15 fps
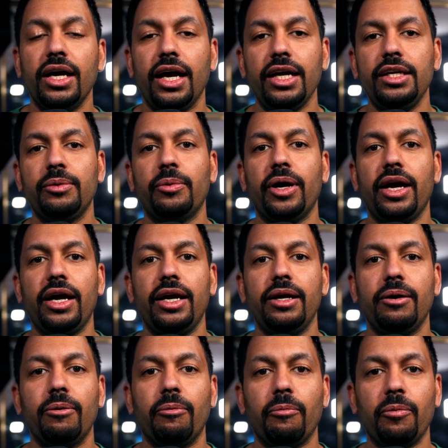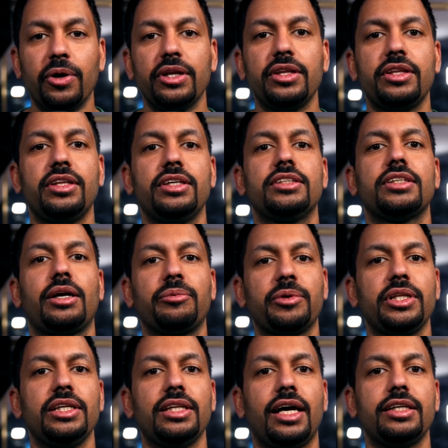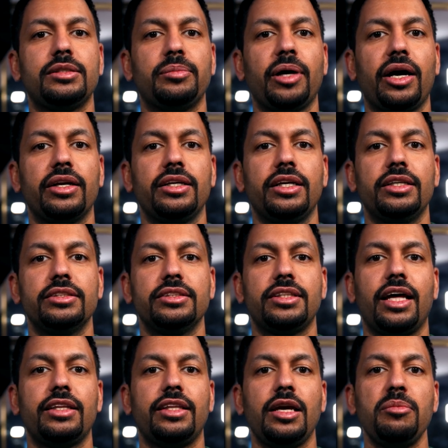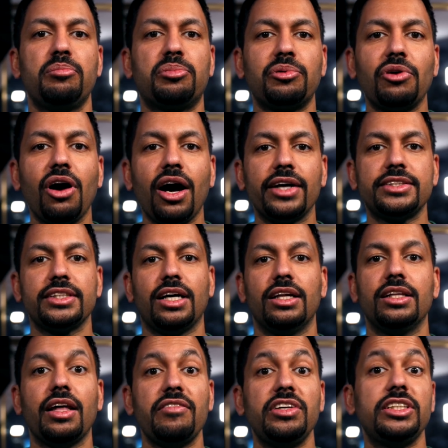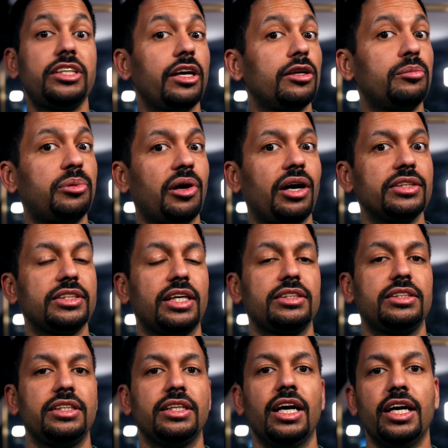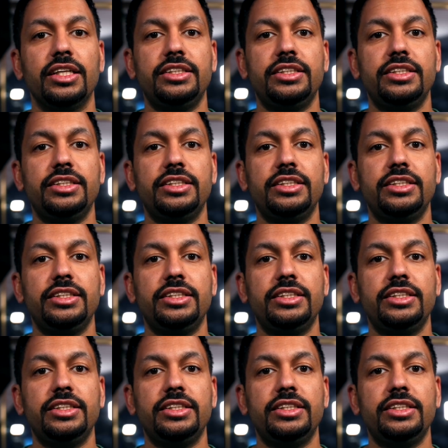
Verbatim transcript: Anyway, one of the things I really liked about it is that they brought 11 channel processing